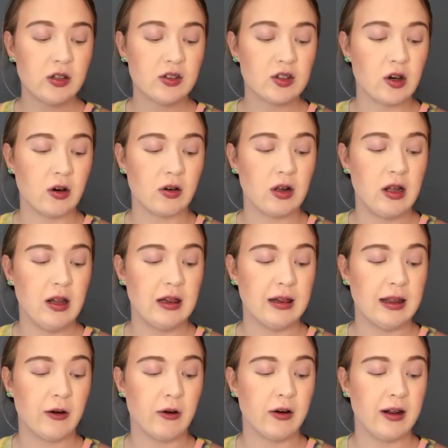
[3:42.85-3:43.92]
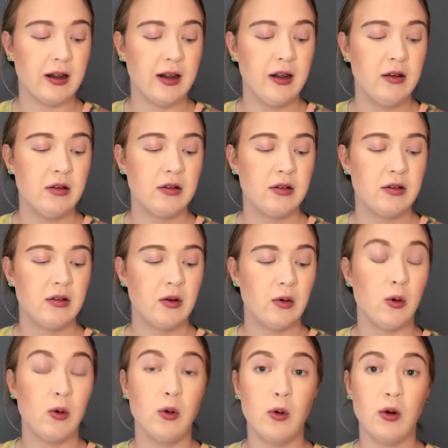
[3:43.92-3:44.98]
It's called Clarity.
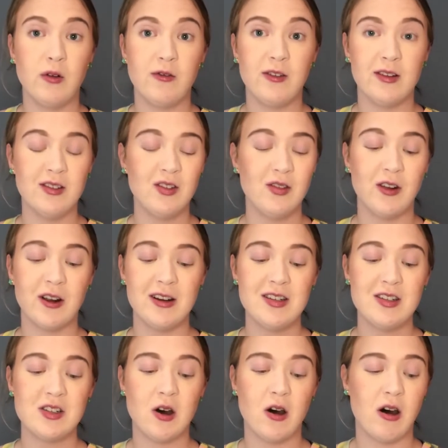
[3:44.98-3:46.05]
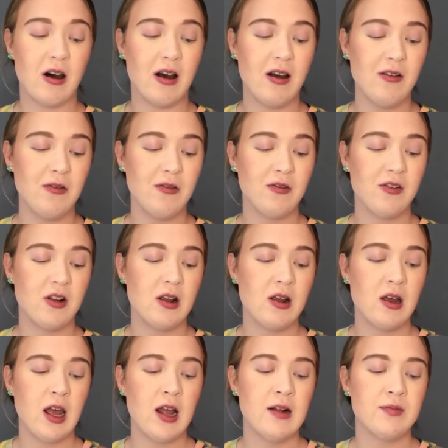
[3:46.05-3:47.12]
Ooh, it feels very soft.
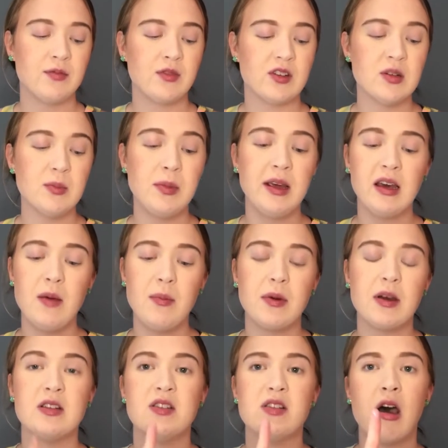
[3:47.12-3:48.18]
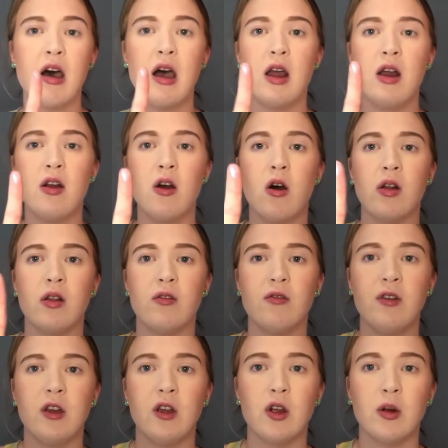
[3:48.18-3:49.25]
Doesn't pick up a ton on the
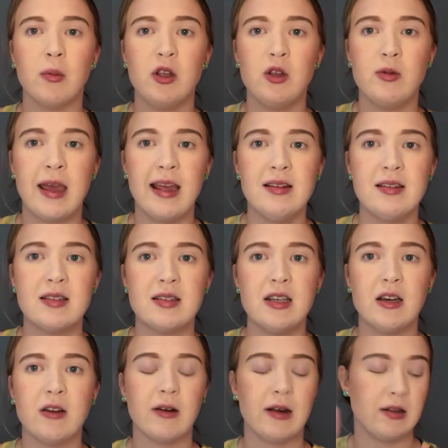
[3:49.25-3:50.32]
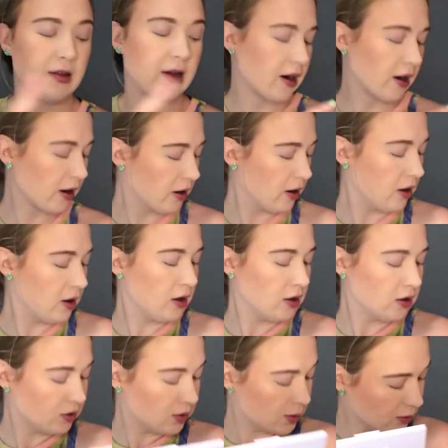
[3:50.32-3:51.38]
finger, but you can see it right there.
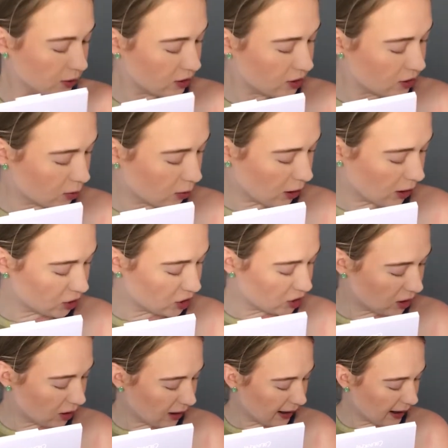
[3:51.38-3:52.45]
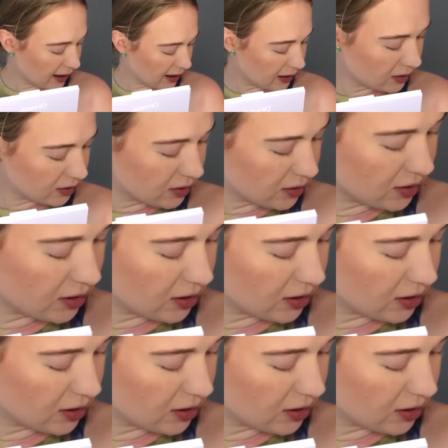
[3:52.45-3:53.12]
So we're gonna swatch that.